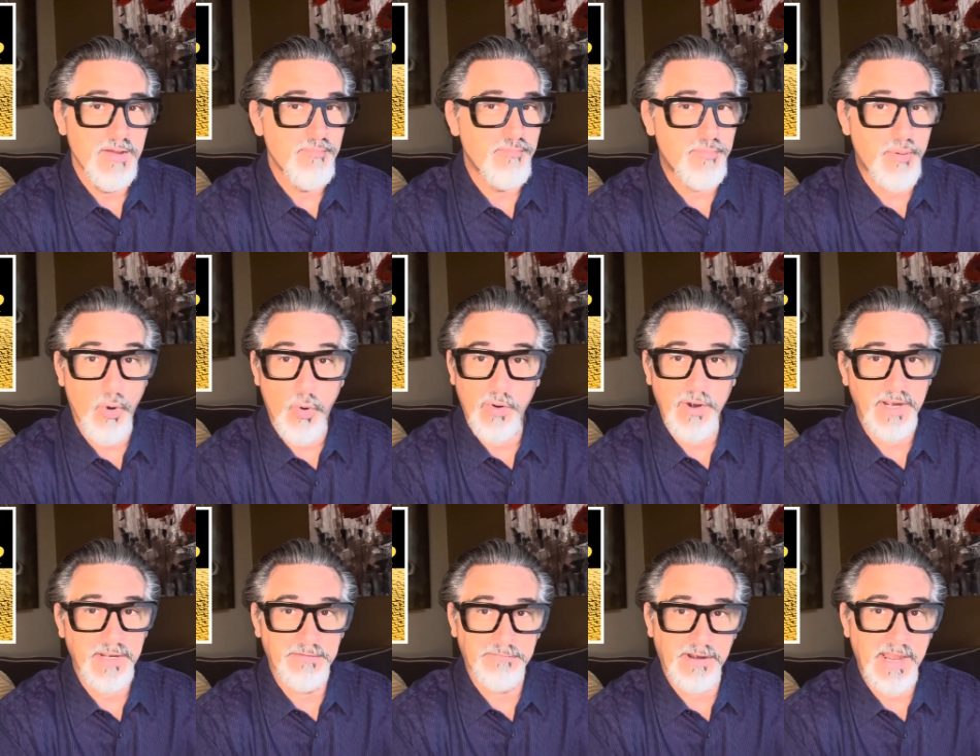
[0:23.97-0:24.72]

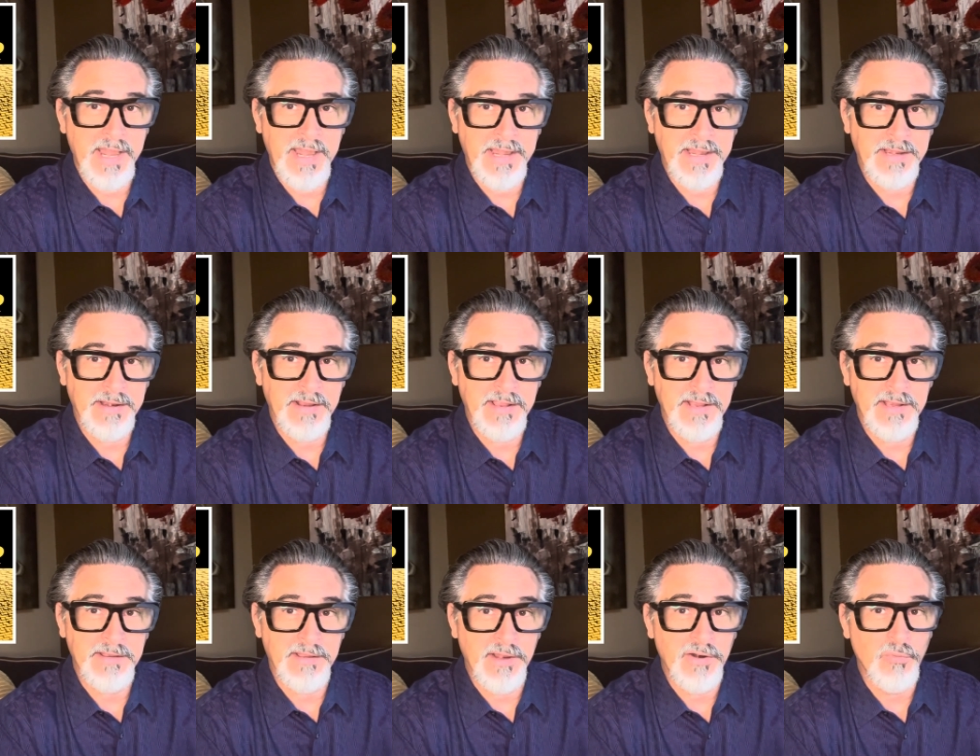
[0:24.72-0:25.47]
pouring rain
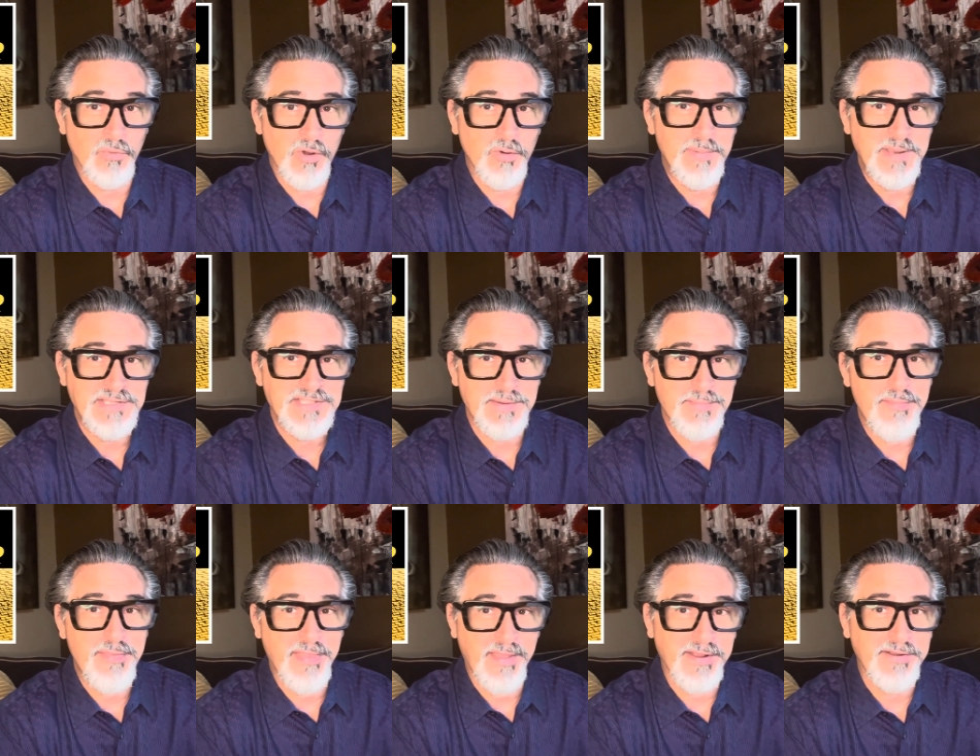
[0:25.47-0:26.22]
and there will be
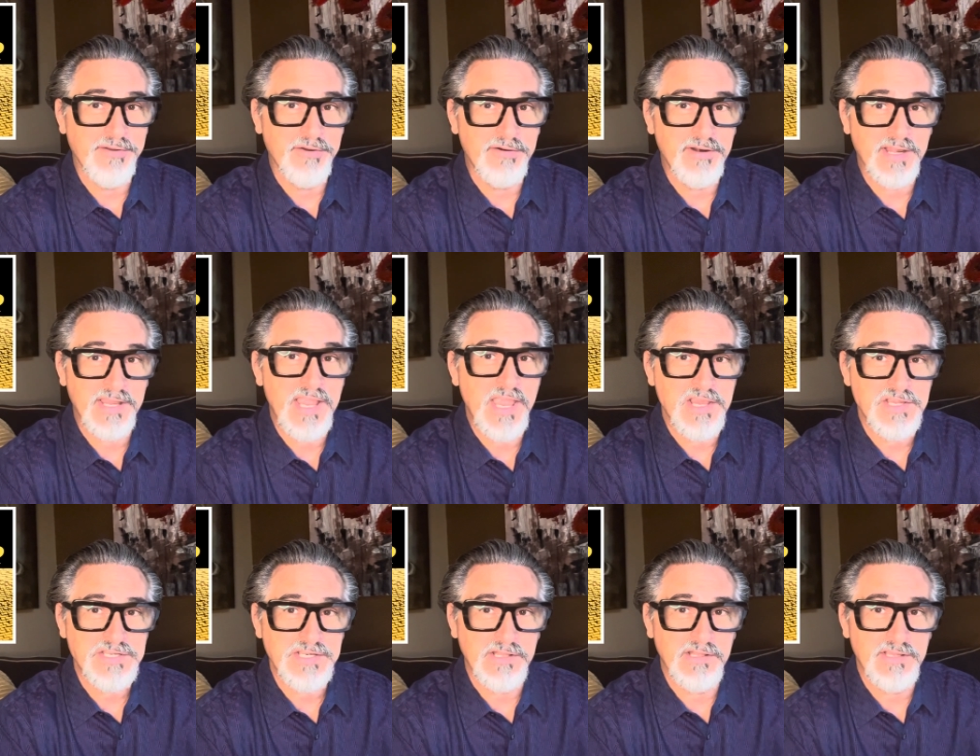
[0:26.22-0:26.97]
some thunder
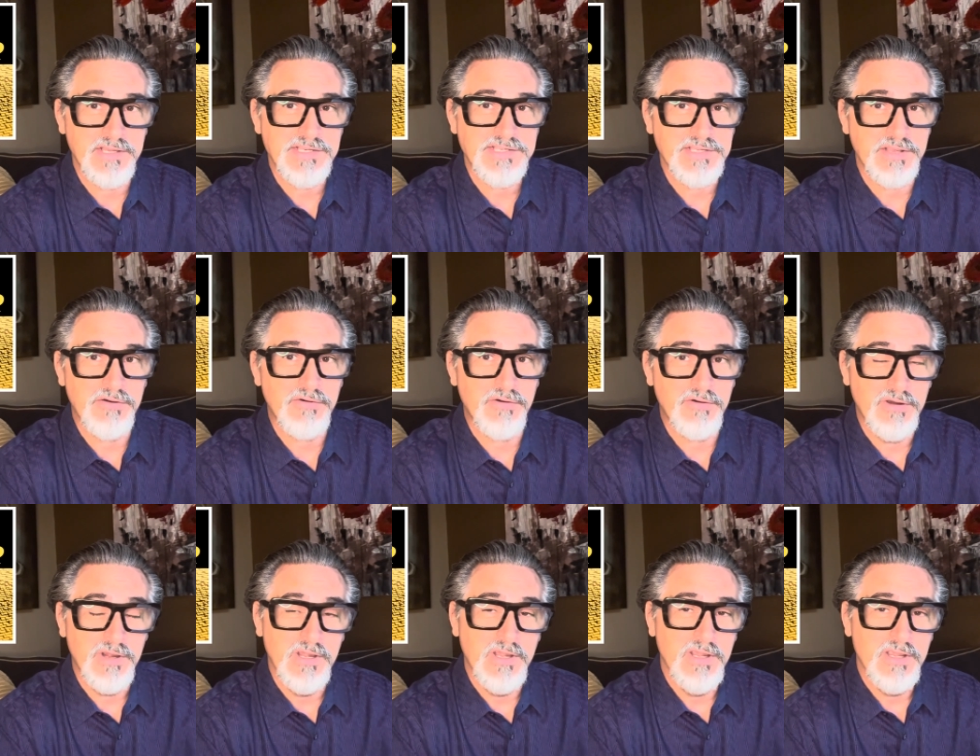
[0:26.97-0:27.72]
occasionally,
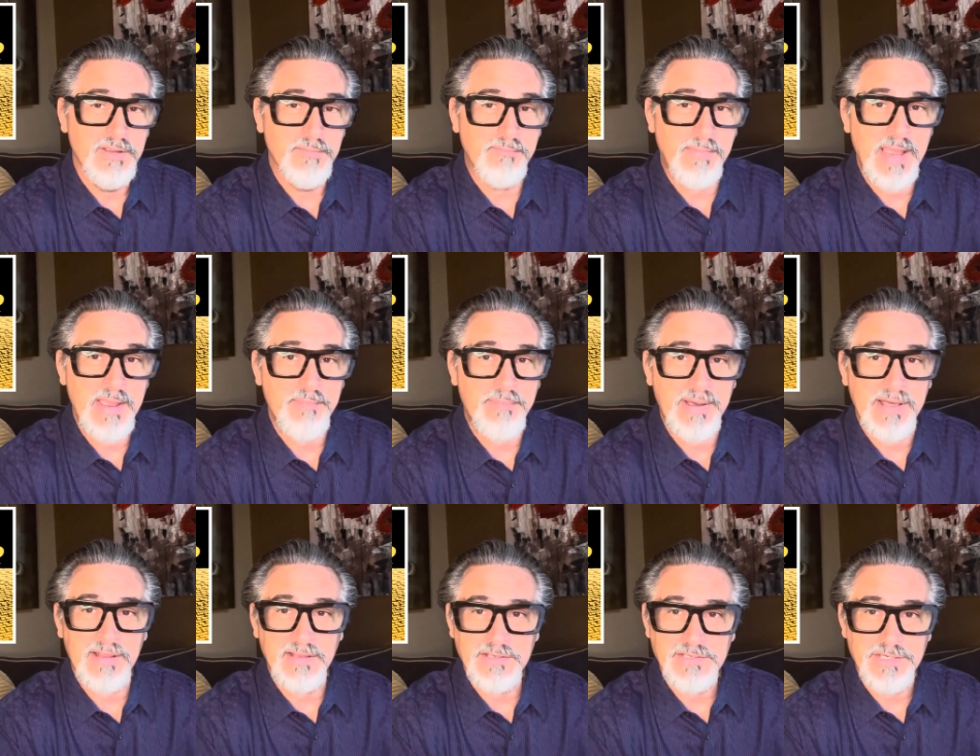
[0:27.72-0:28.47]
so my
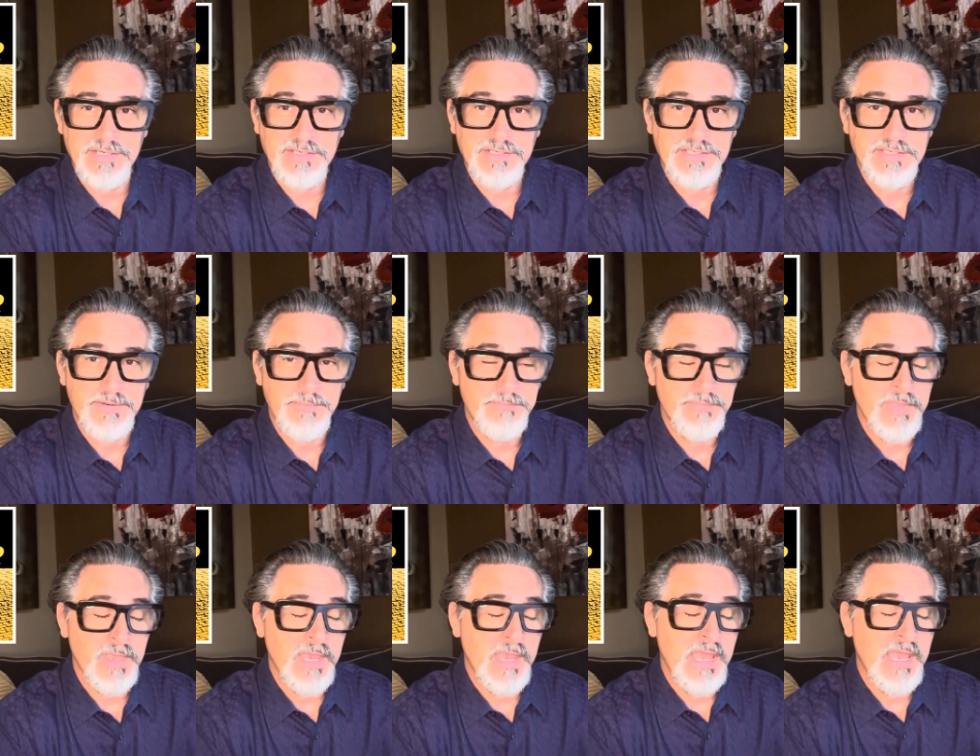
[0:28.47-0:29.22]
apologies.
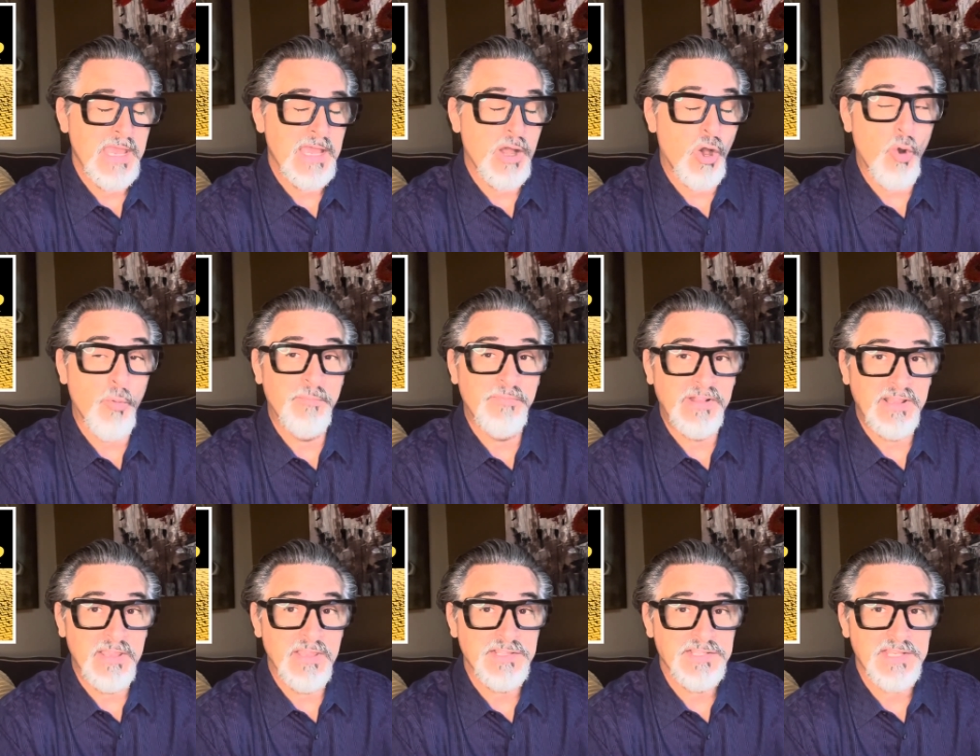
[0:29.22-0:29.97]

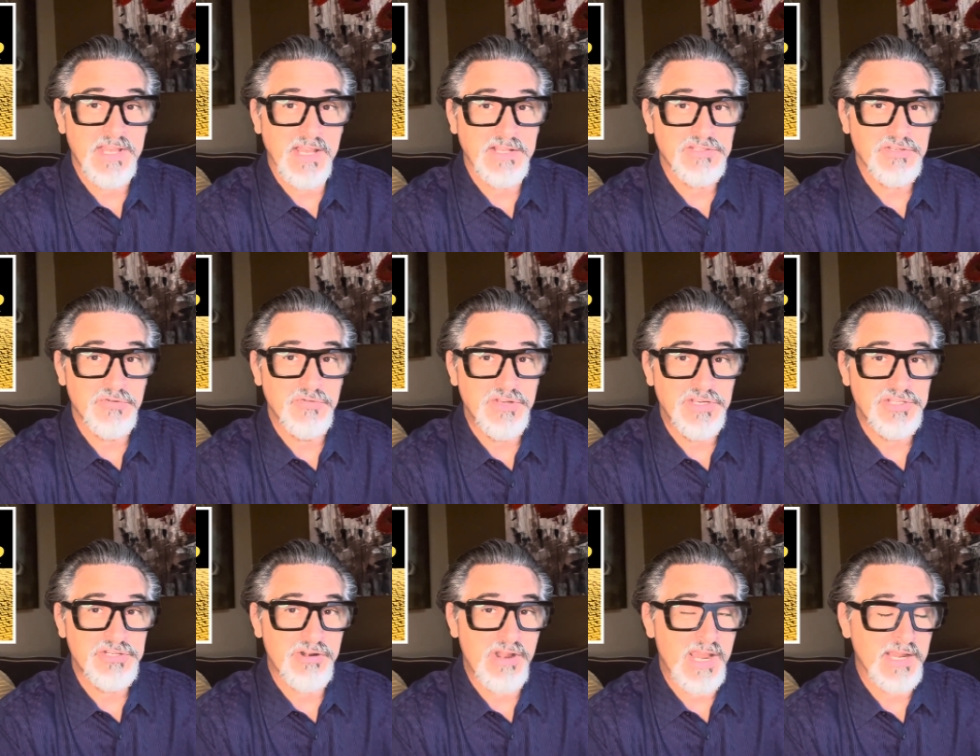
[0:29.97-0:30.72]
Hopefully it's not too
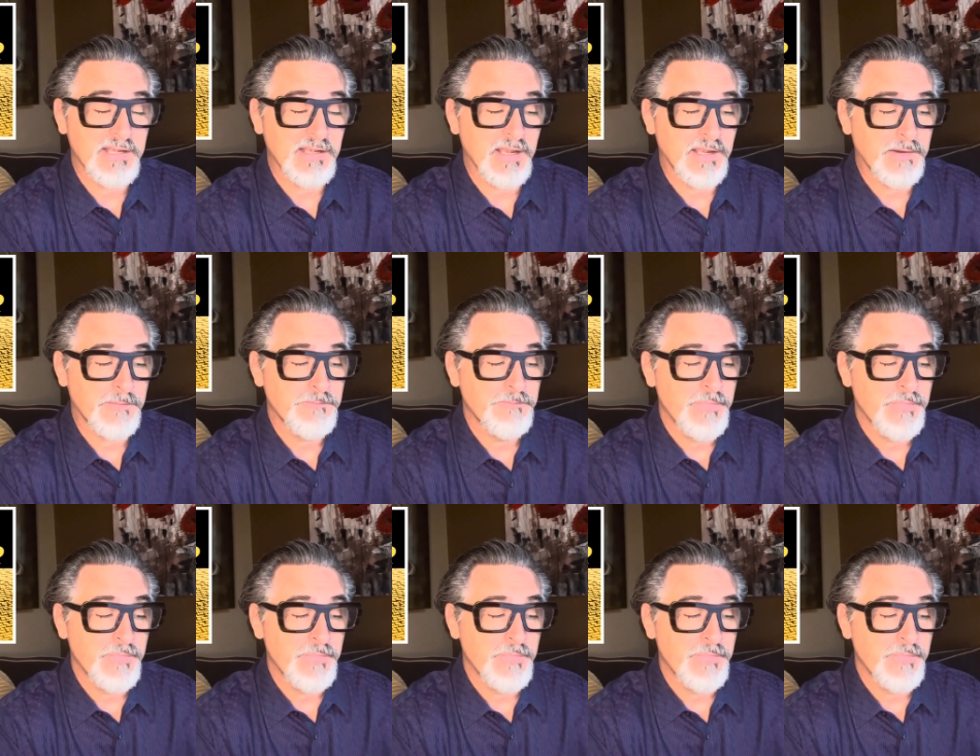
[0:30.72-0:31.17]
distracting.